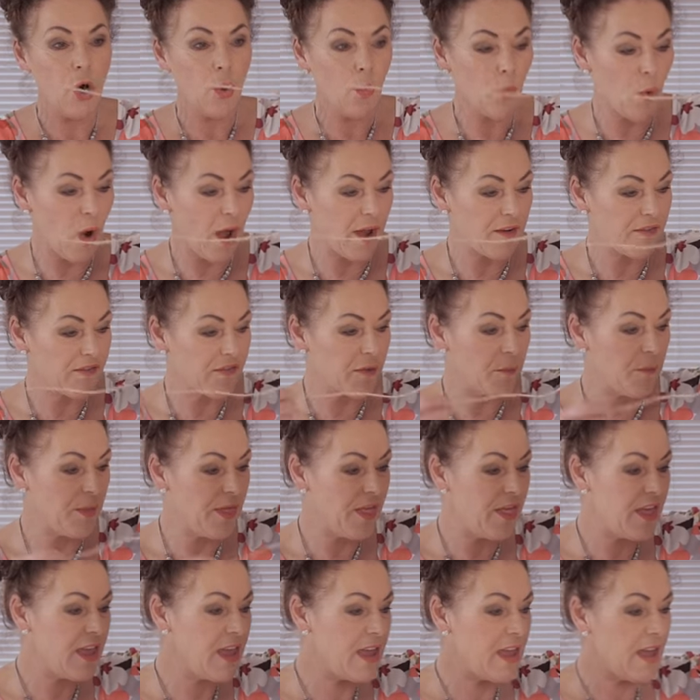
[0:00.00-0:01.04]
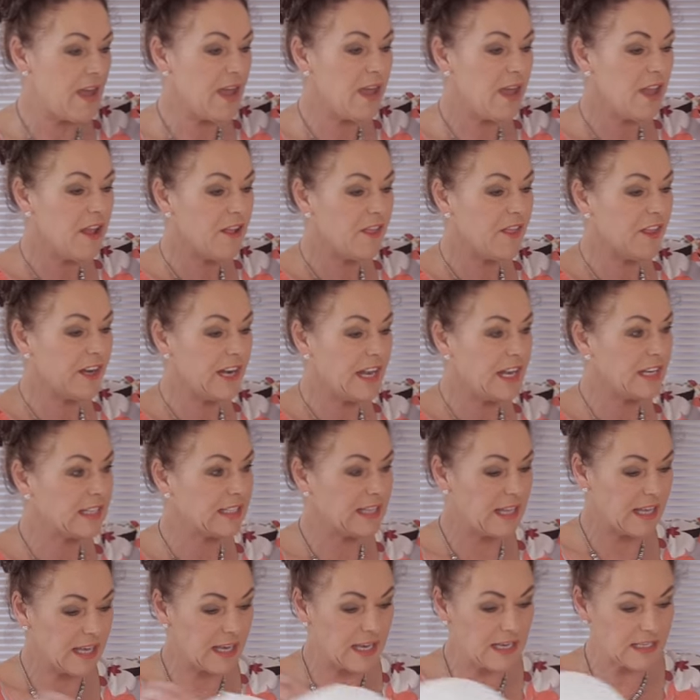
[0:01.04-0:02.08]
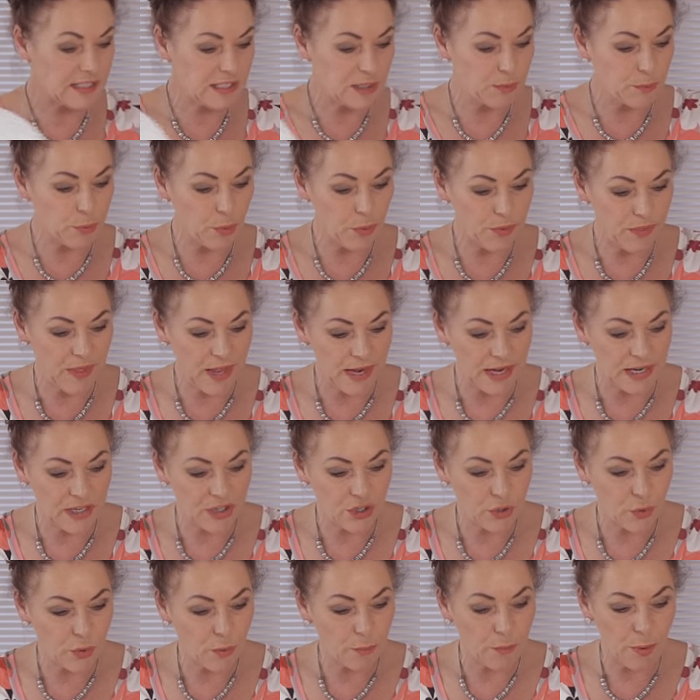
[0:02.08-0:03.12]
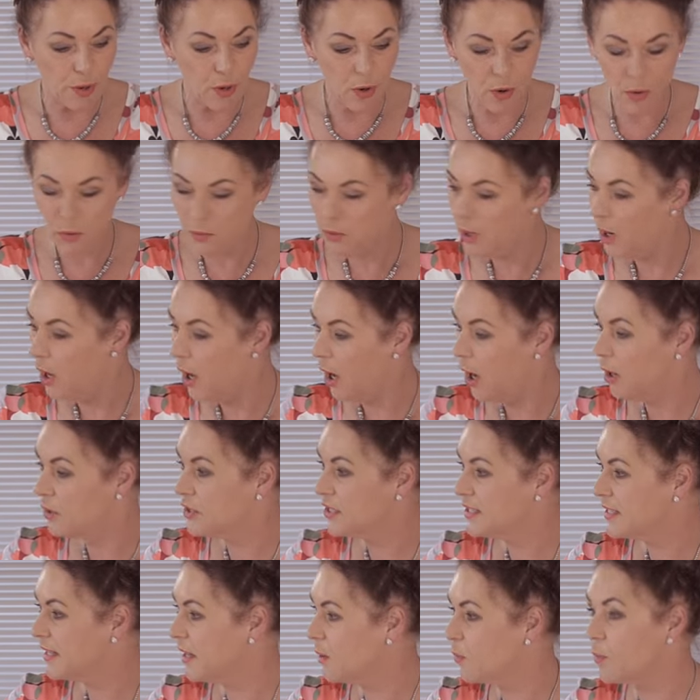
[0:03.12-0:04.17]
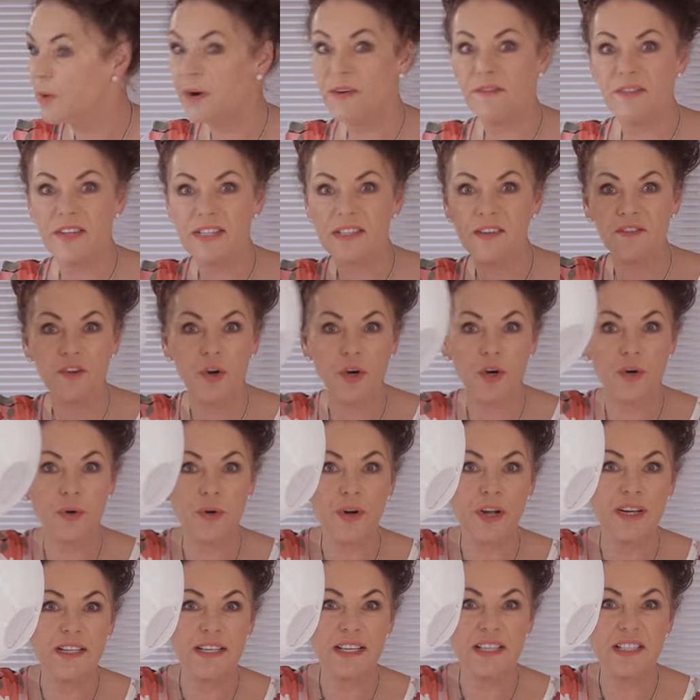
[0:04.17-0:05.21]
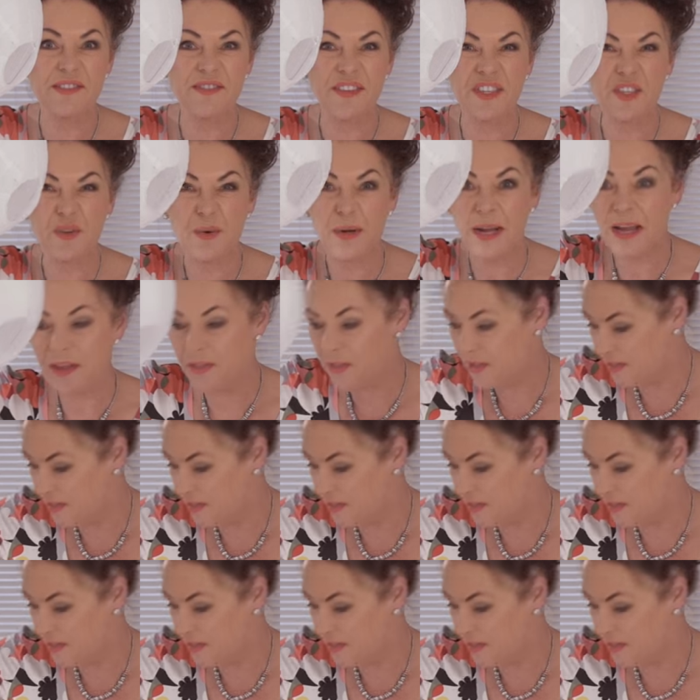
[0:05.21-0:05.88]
Right, from there the next thing is to put that into a bowl. I'll just get rid of this. I've got good ideas for doing other